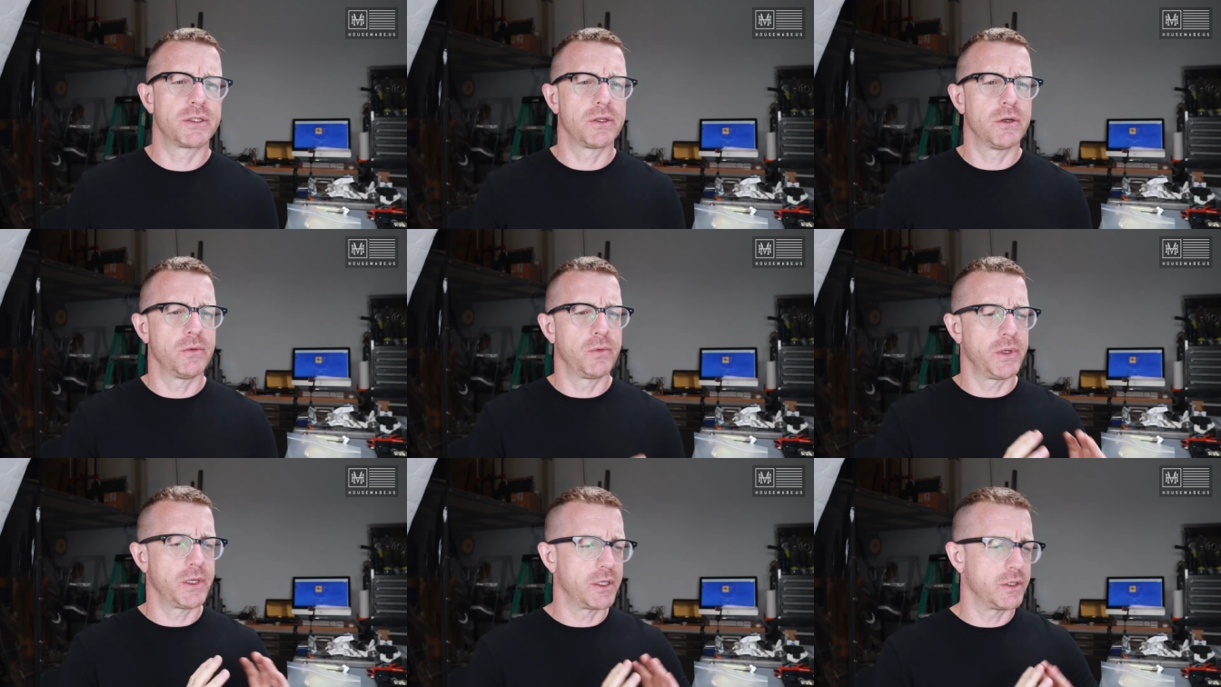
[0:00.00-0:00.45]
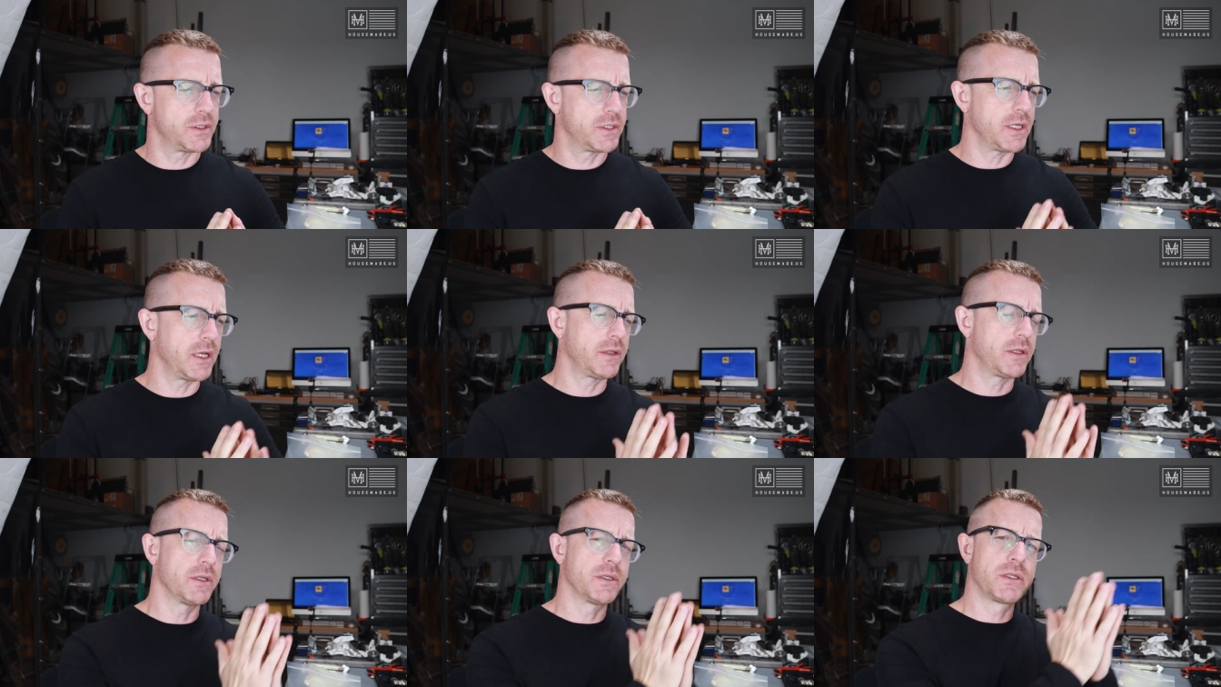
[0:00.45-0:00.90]
So we could
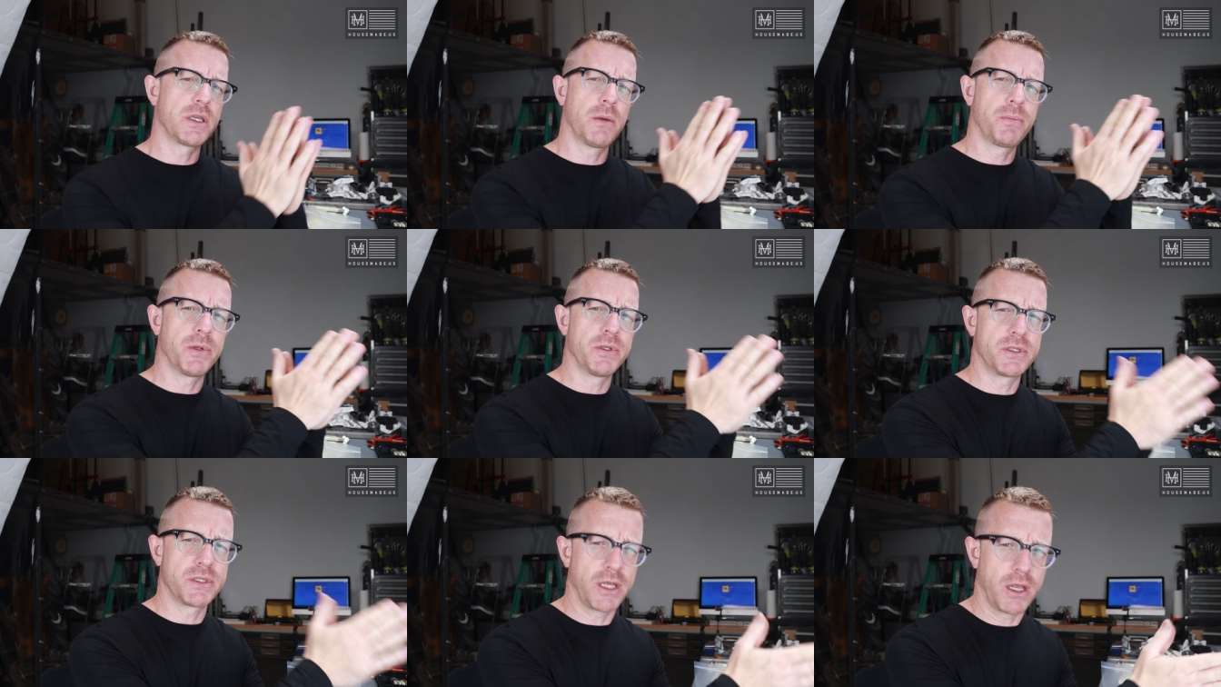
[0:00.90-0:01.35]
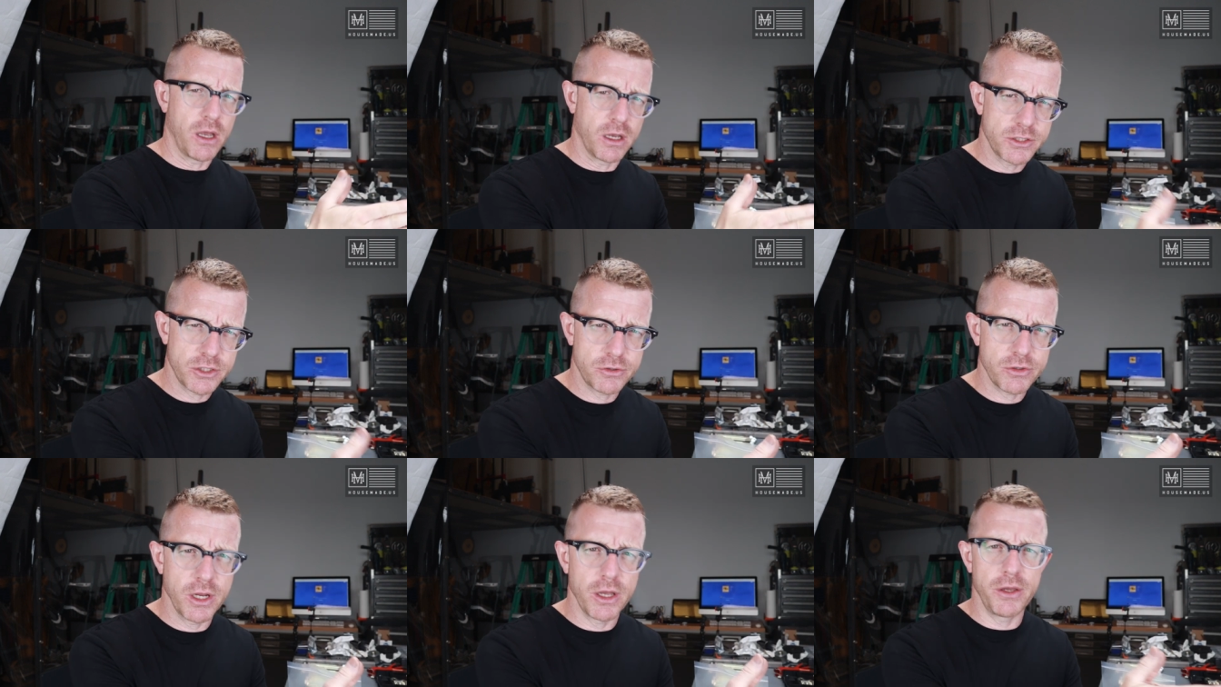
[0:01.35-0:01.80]
set this up in, say,
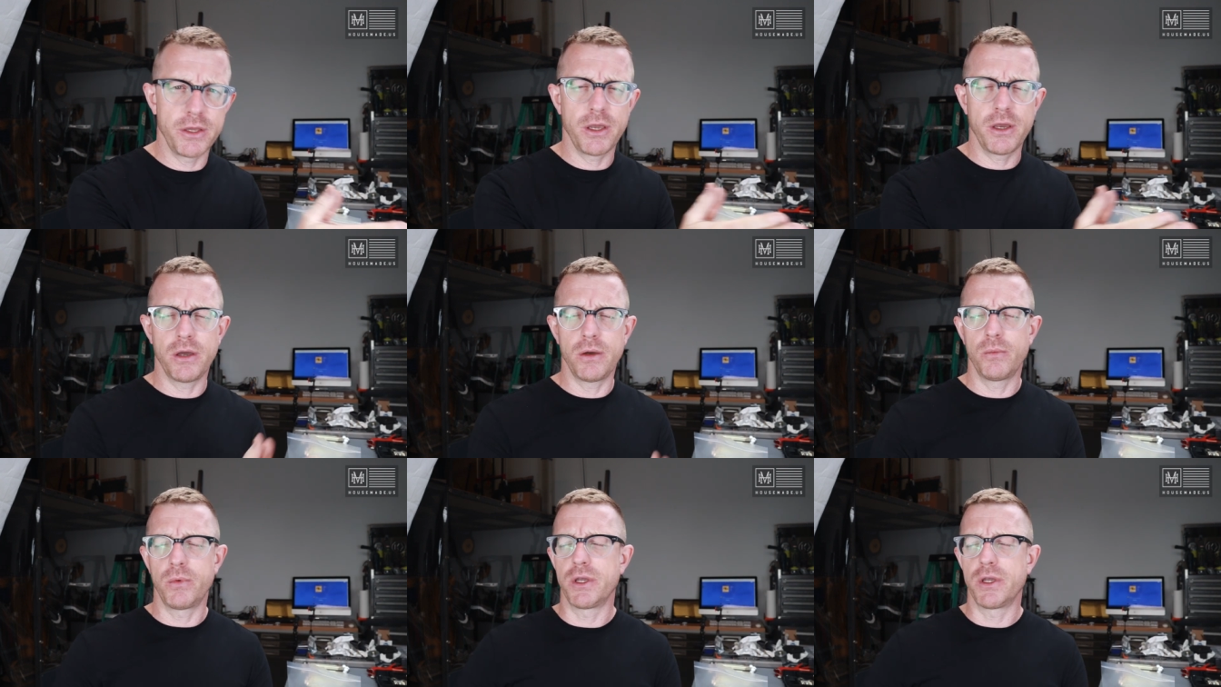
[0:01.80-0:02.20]
Australia.